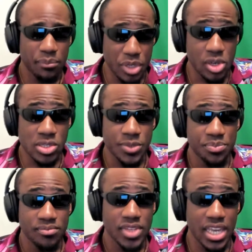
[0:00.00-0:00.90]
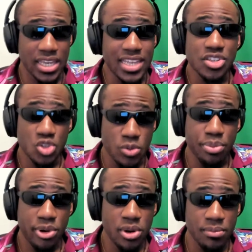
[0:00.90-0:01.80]
Because against a
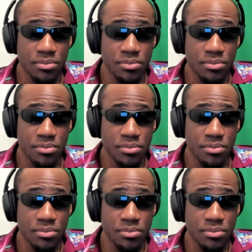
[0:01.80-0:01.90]
superior